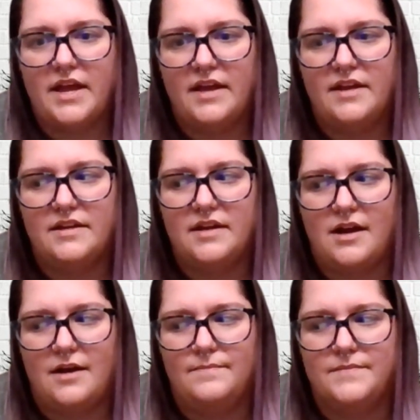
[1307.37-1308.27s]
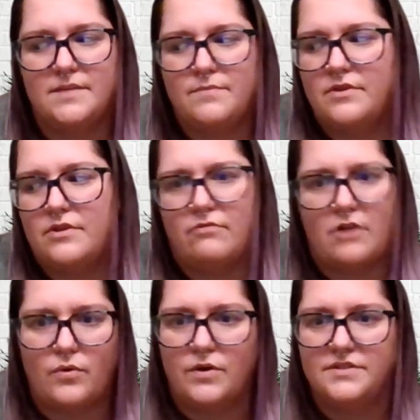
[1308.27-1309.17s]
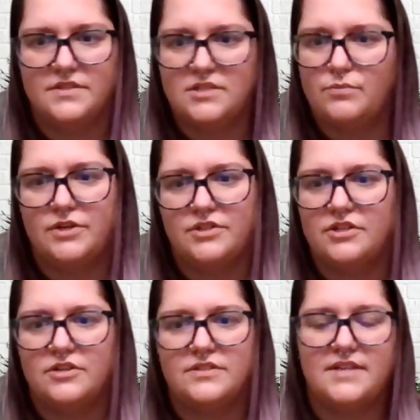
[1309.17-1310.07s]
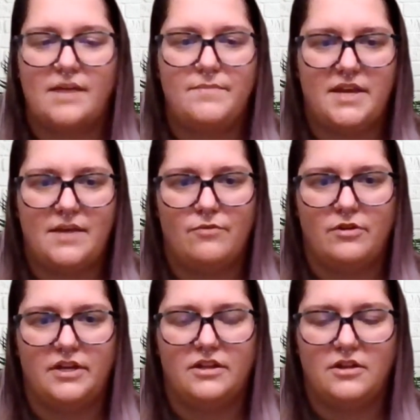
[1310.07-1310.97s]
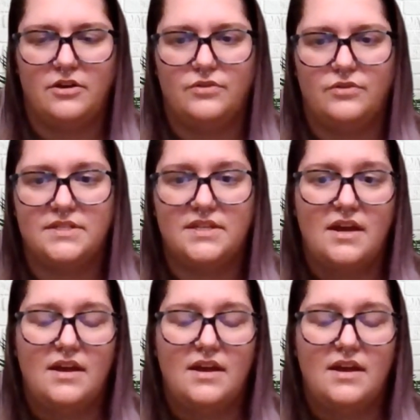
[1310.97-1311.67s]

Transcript: and some of the throwers and sprinters and I became really close.